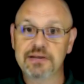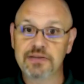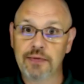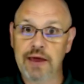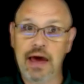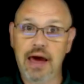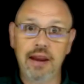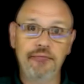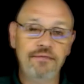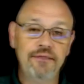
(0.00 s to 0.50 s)
We
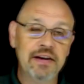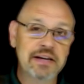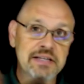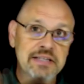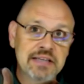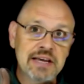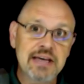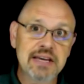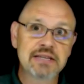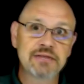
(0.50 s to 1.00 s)
got to fix
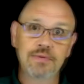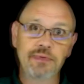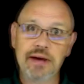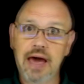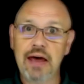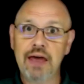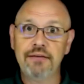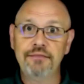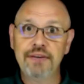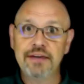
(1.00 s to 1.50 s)
this, we
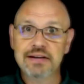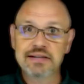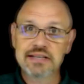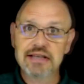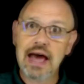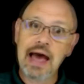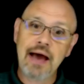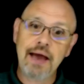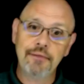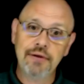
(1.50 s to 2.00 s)
got to fix
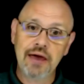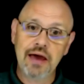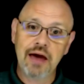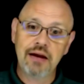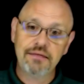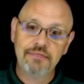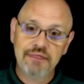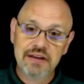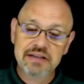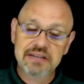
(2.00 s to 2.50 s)
that, we got to
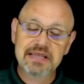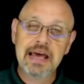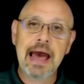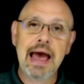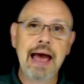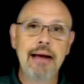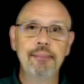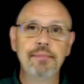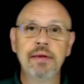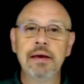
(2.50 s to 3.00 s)
fix
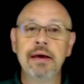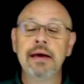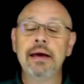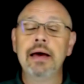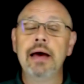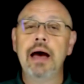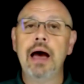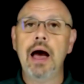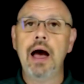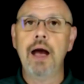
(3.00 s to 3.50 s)
that.
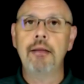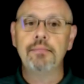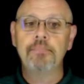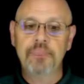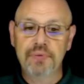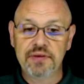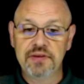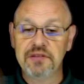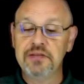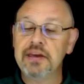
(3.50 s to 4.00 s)

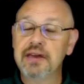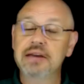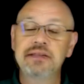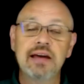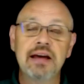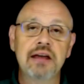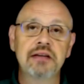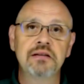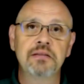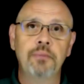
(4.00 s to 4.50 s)
Till you get
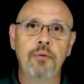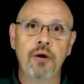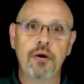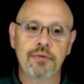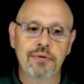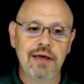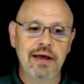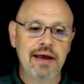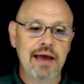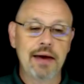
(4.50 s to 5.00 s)
down to the point where
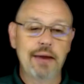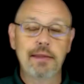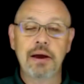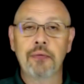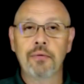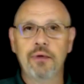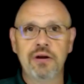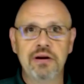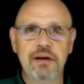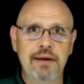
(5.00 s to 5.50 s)
like, I'm not
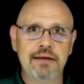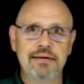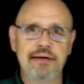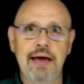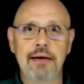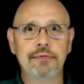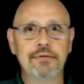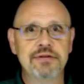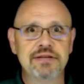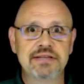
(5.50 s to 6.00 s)
worried about
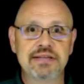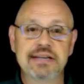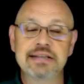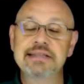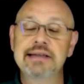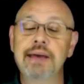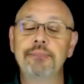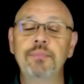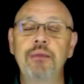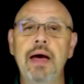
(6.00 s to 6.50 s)
that, we'll just
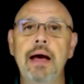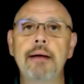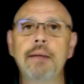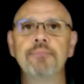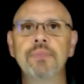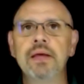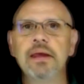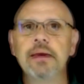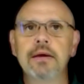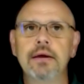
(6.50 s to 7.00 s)
accept that.
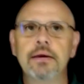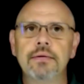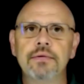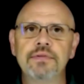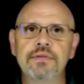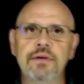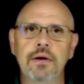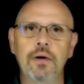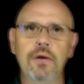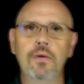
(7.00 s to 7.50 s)

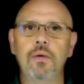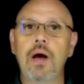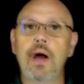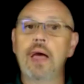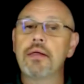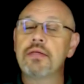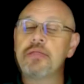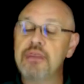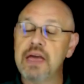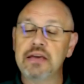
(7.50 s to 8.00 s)
So
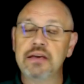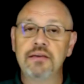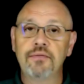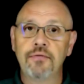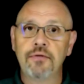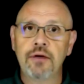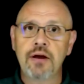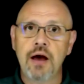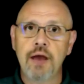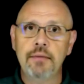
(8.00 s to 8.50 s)
thank you for
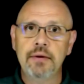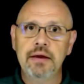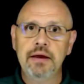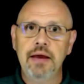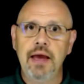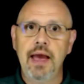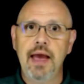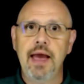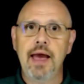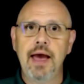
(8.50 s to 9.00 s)
coming,
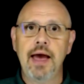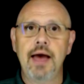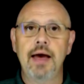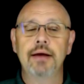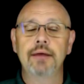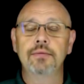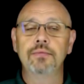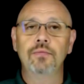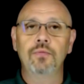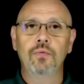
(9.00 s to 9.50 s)

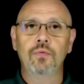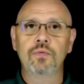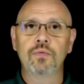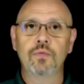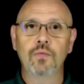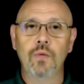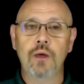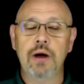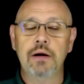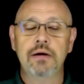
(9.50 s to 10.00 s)
and
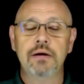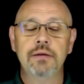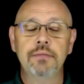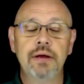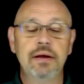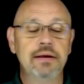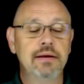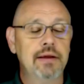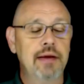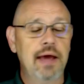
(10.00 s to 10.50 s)
welcome,
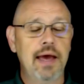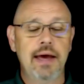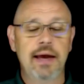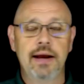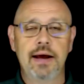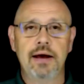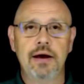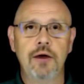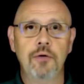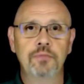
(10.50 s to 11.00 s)
and
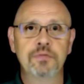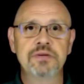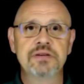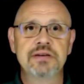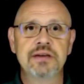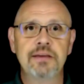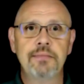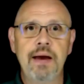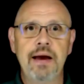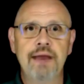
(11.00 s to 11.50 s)
I hope to see
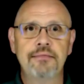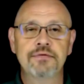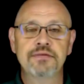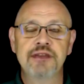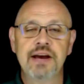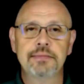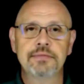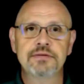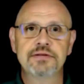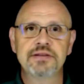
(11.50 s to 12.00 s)
you back for
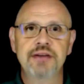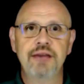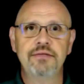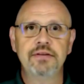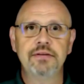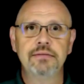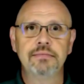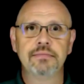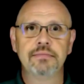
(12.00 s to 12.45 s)
Chapter 7.